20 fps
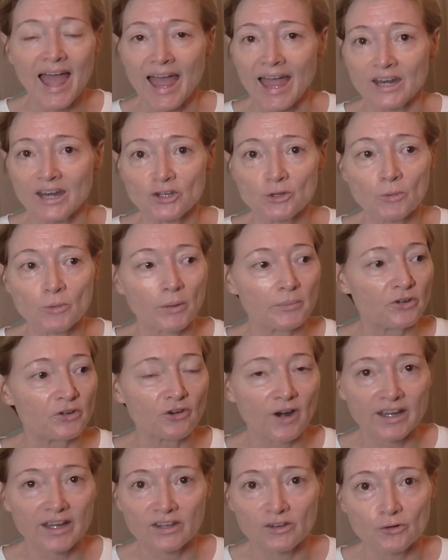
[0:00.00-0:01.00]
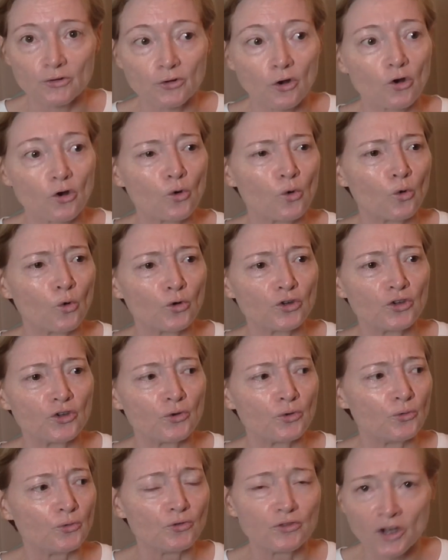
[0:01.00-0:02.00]
and you might be dragging your dog, or
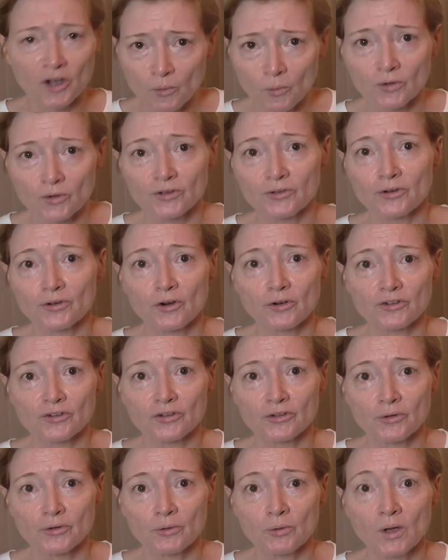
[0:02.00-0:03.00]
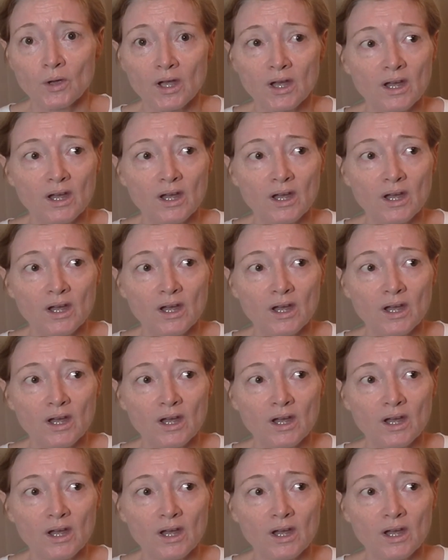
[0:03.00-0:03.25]
you don't want your dog to